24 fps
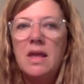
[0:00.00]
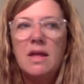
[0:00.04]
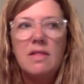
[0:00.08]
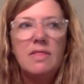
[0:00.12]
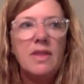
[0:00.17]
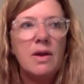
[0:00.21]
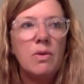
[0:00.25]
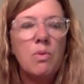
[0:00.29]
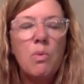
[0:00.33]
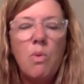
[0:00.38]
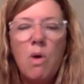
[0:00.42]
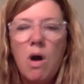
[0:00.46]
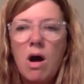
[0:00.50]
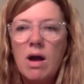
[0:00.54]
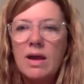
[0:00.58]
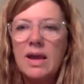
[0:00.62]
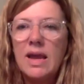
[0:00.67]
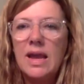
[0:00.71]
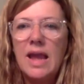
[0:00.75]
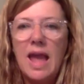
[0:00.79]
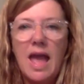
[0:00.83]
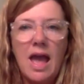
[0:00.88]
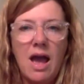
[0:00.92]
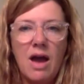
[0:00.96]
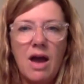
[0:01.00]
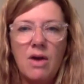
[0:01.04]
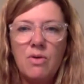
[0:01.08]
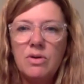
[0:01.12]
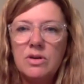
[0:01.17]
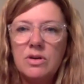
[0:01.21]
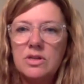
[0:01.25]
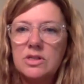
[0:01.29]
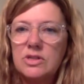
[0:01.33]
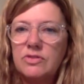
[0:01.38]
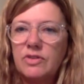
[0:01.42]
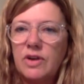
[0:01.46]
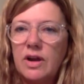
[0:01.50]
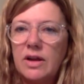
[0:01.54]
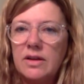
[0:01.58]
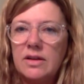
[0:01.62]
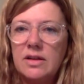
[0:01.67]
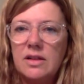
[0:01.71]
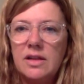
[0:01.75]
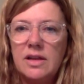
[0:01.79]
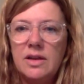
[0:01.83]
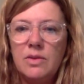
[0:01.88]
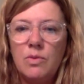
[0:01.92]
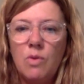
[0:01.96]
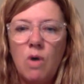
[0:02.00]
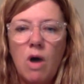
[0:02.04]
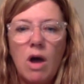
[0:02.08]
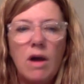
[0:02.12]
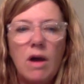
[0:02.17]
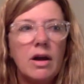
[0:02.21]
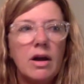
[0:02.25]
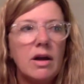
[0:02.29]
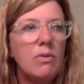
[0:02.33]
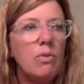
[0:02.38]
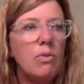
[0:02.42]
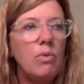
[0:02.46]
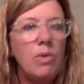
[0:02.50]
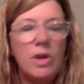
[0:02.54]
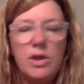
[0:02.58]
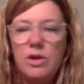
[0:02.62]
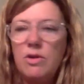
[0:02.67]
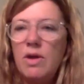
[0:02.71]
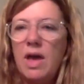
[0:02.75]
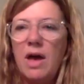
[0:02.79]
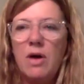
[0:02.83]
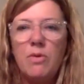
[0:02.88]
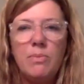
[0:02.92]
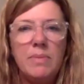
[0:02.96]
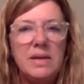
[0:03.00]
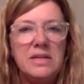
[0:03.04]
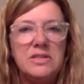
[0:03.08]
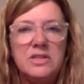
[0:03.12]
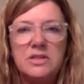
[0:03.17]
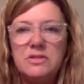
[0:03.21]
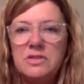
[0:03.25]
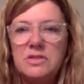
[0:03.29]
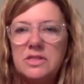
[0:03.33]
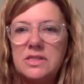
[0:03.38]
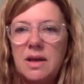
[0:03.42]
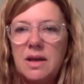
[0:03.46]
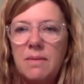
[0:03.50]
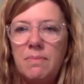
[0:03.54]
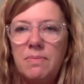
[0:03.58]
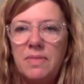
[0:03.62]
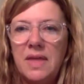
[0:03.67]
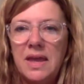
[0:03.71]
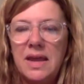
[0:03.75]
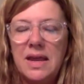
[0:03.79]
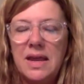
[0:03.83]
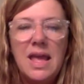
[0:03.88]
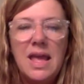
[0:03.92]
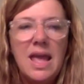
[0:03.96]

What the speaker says: They're walking hours for unclean water. Will you help me do something?